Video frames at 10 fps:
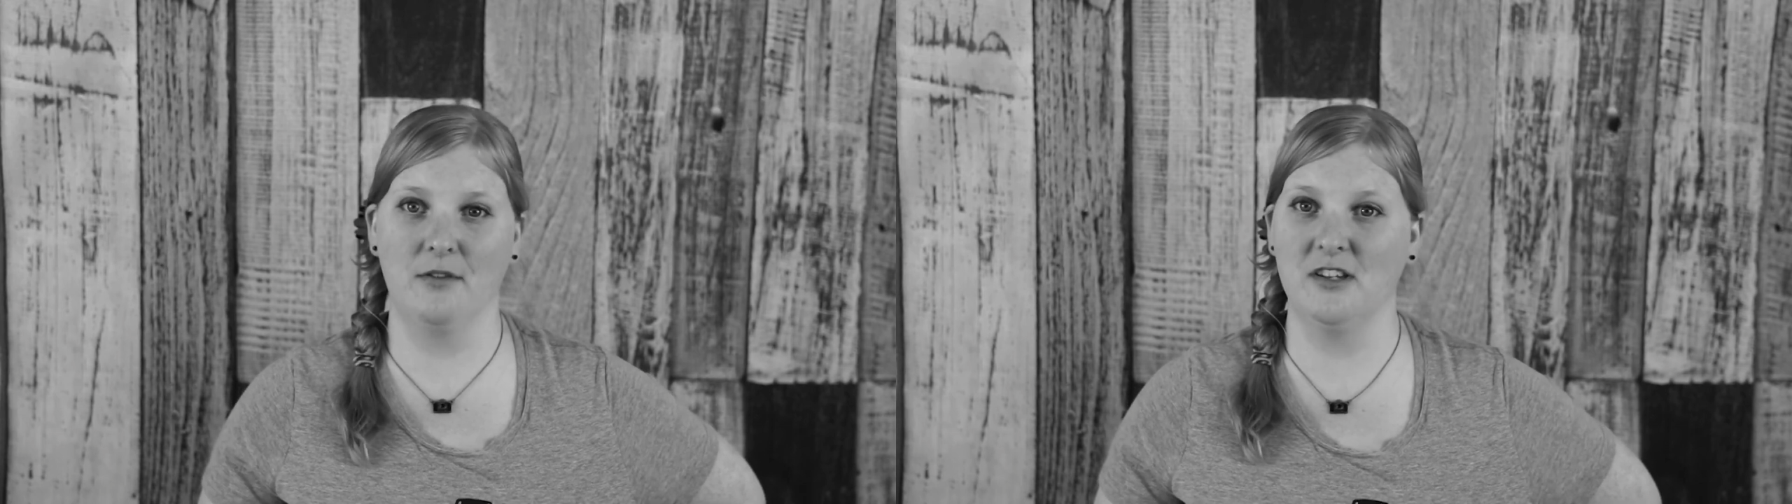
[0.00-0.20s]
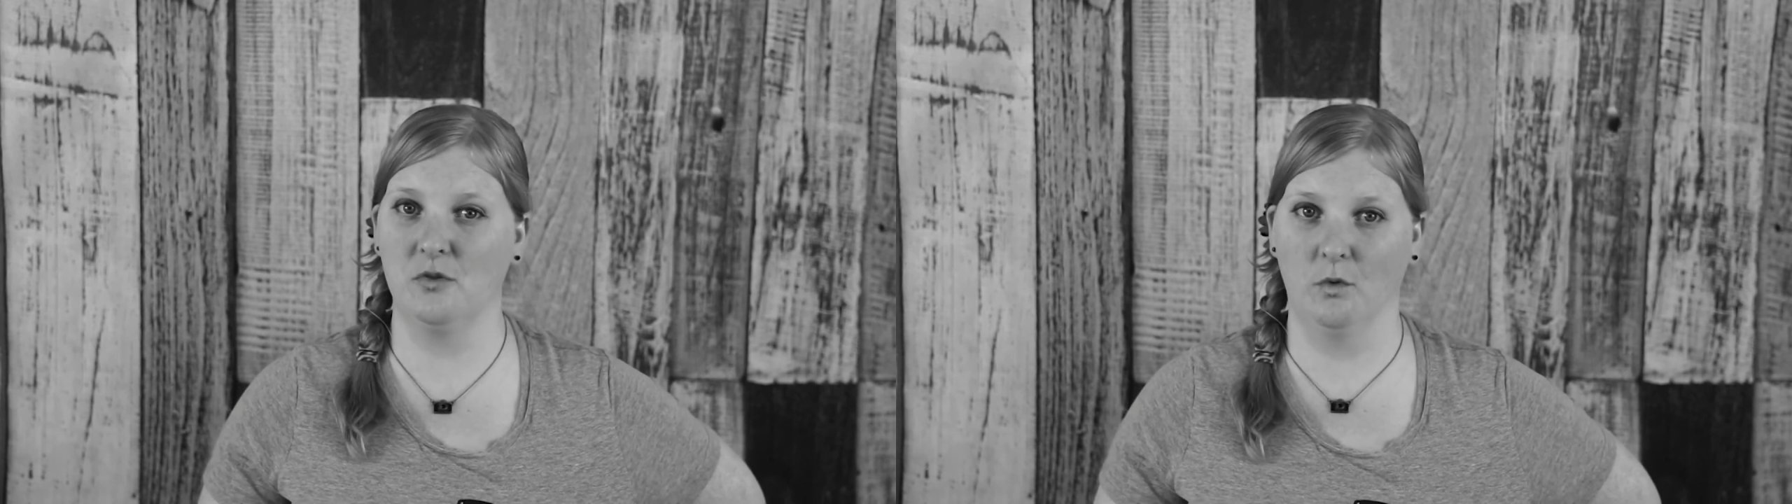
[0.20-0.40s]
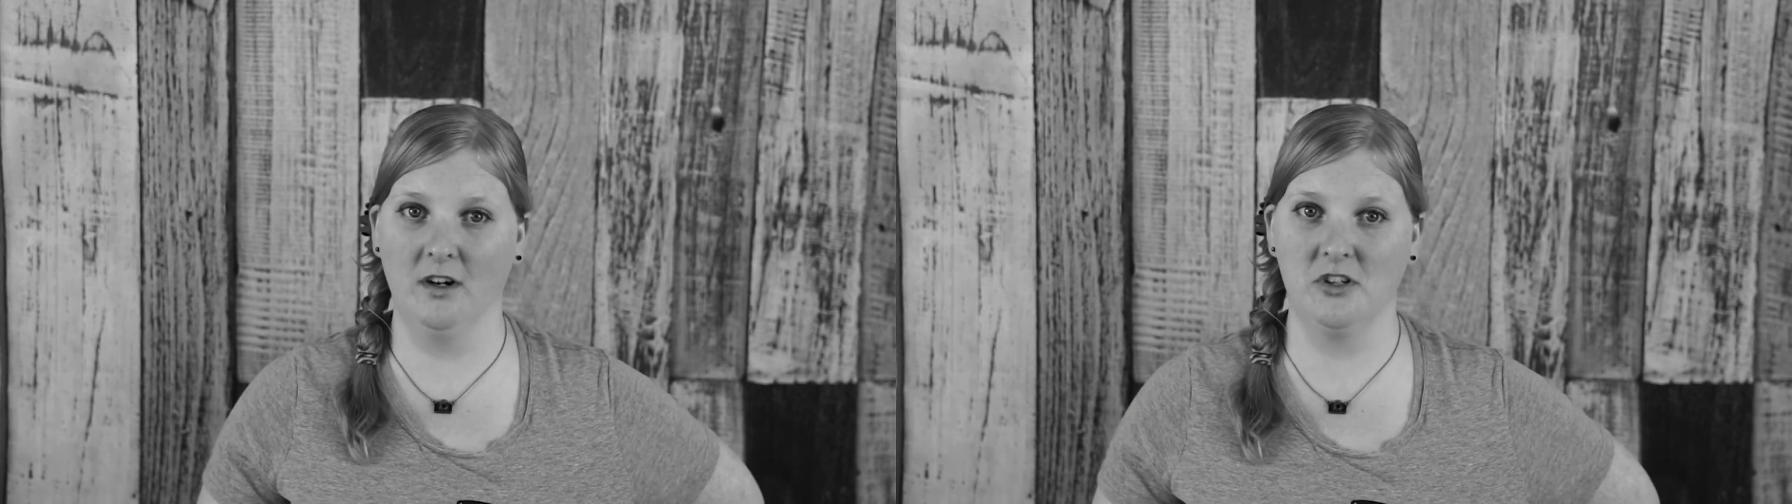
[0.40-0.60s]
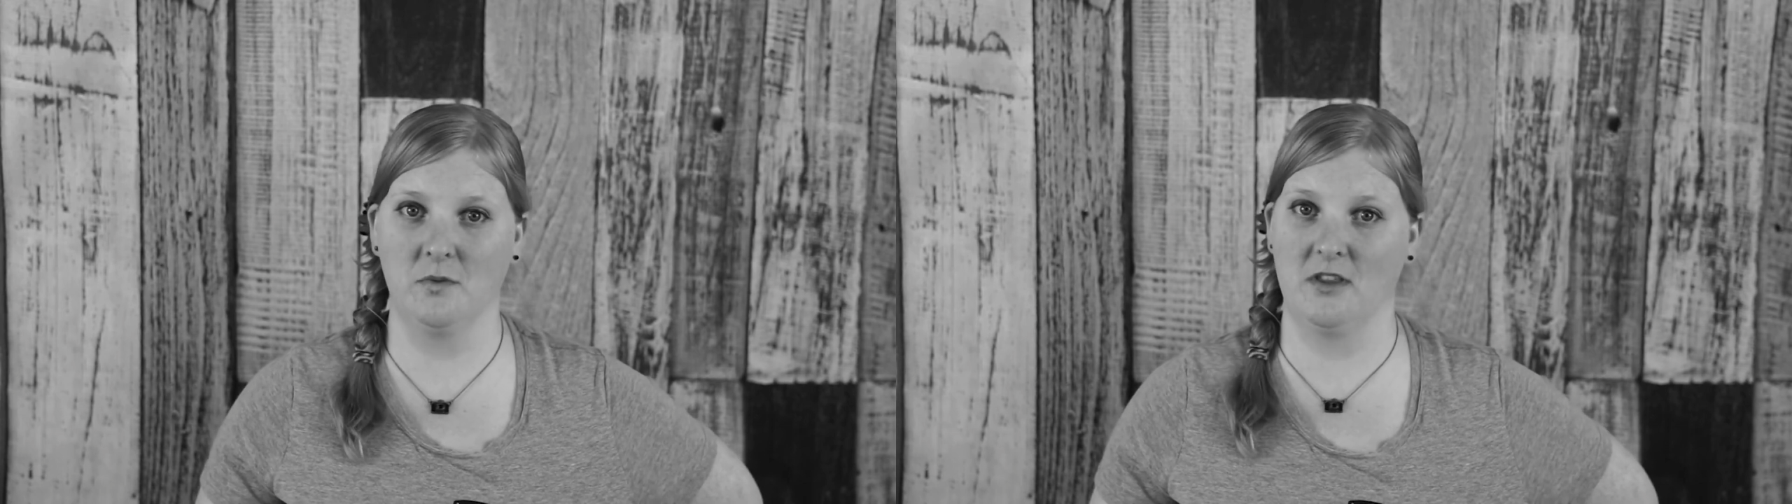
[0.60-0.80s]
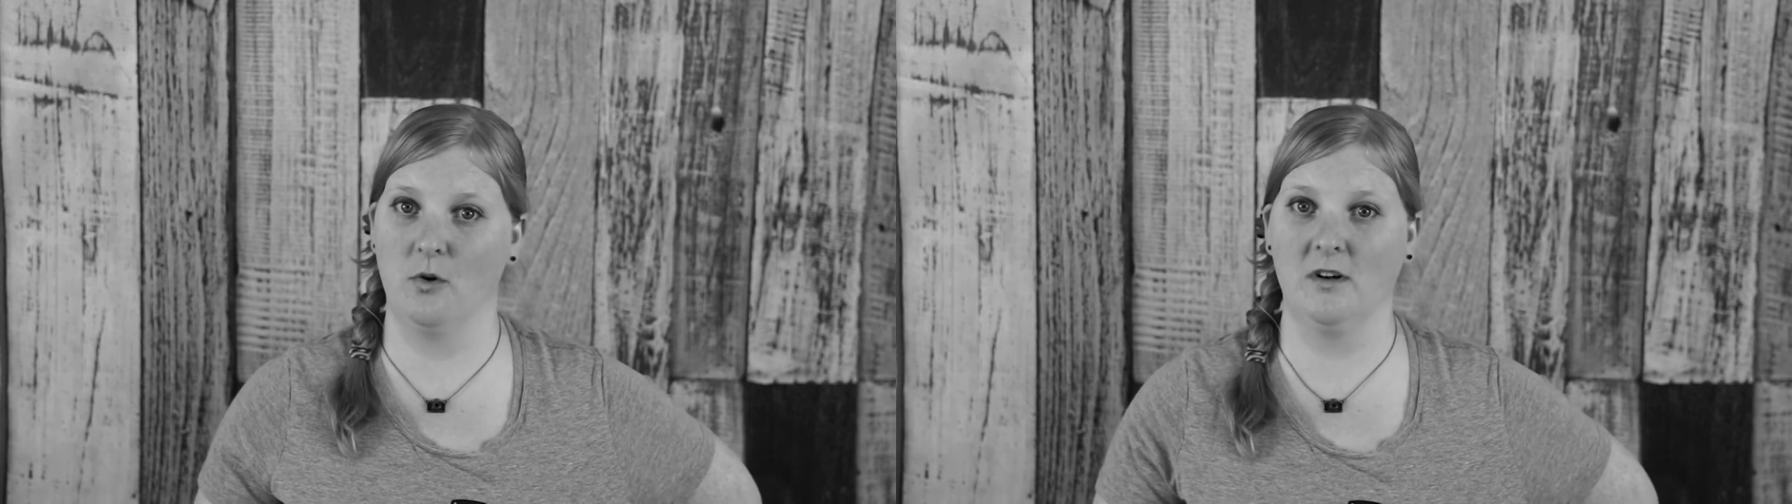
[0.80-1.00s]
this works
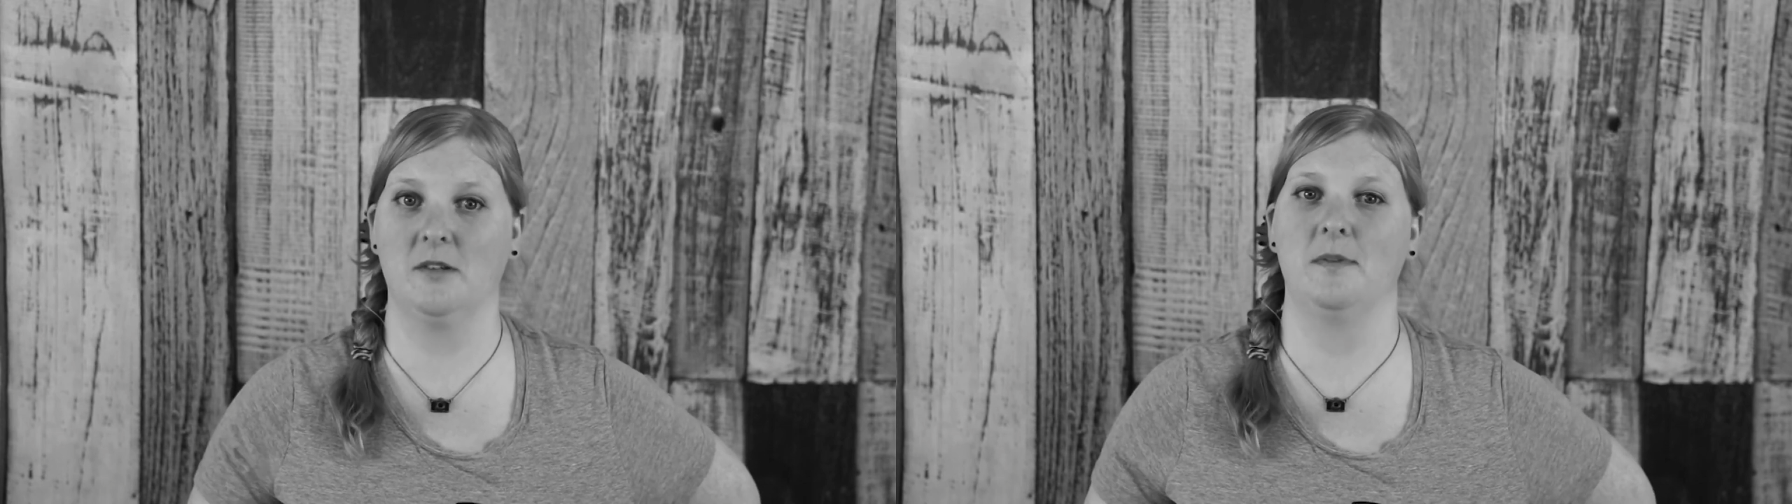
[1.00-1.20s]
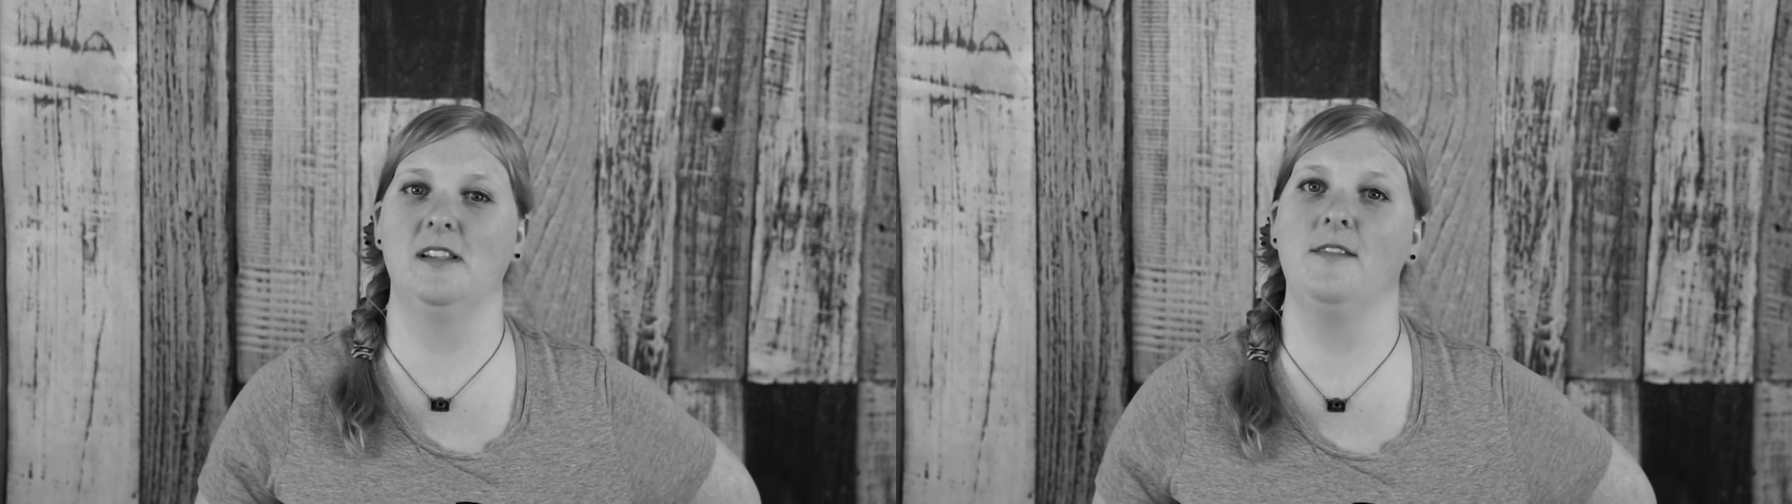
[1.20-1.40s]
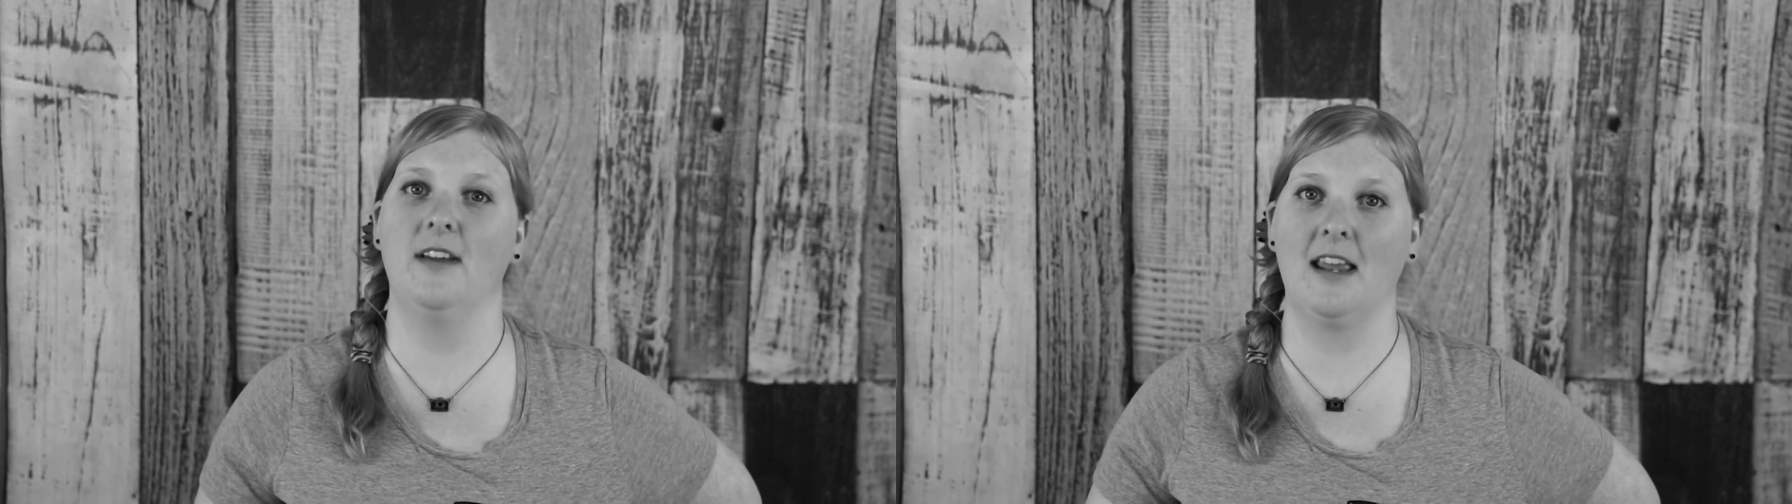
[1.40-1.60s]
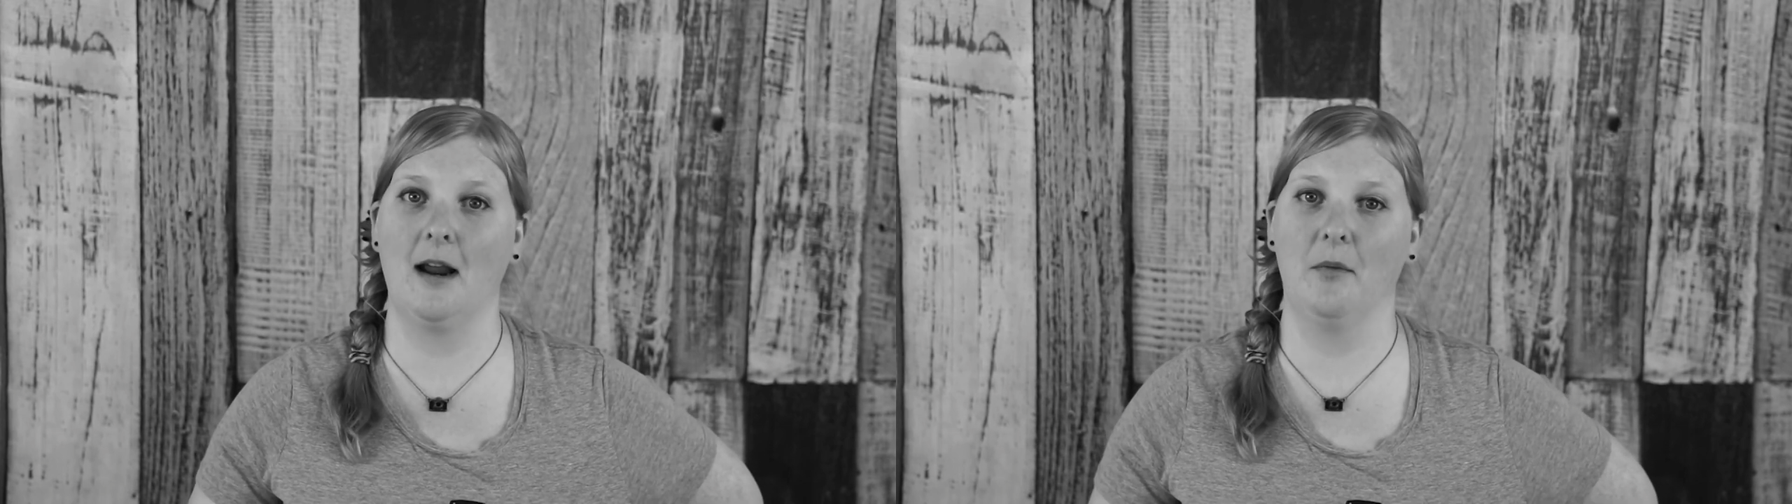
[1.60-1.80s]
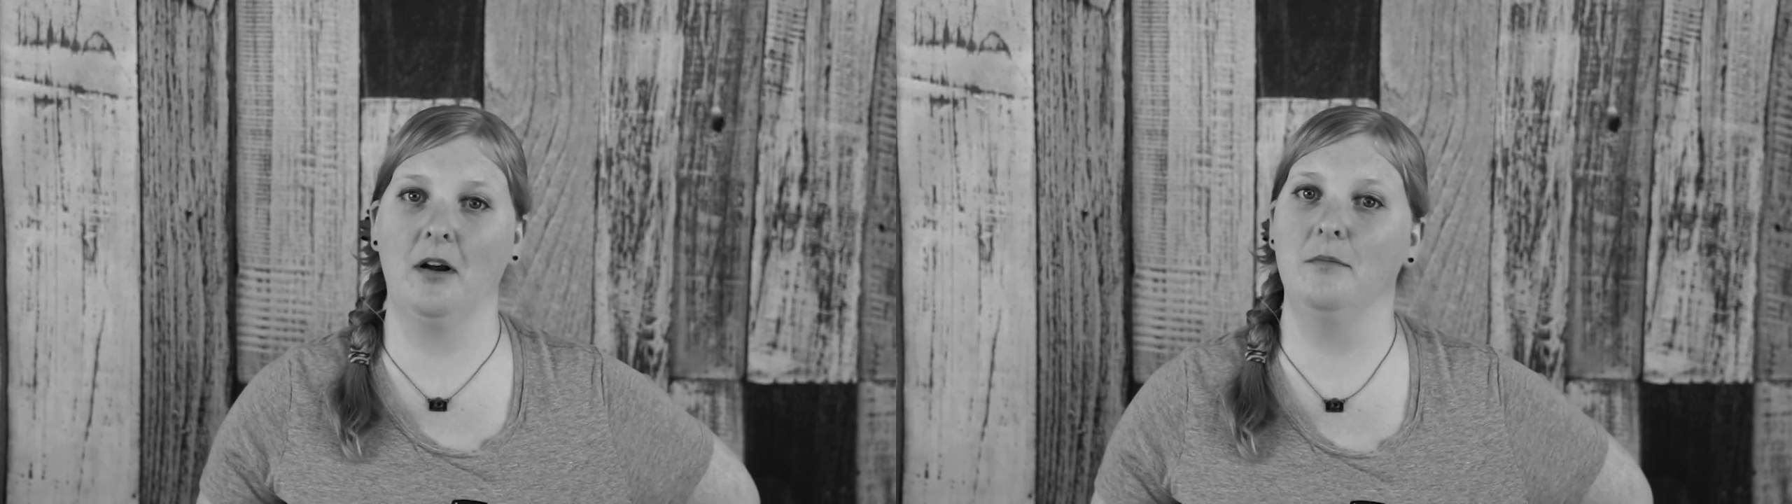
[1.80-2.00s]
with your specific
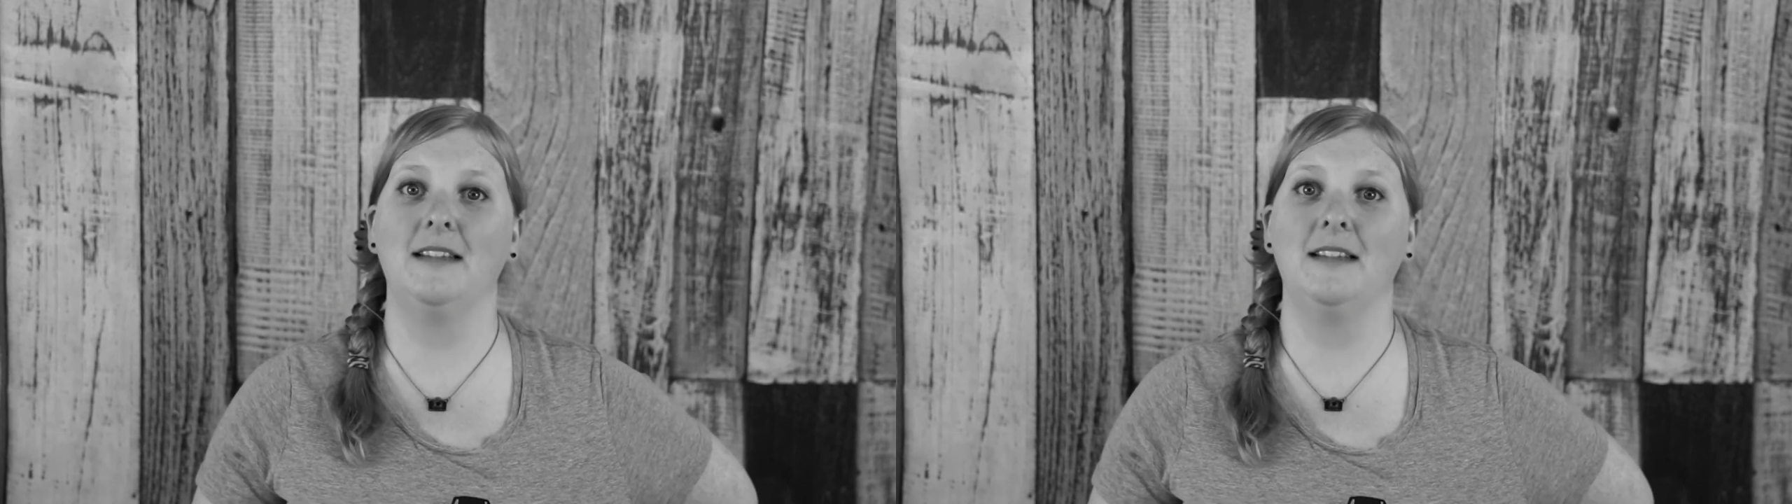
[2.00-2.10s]
camera,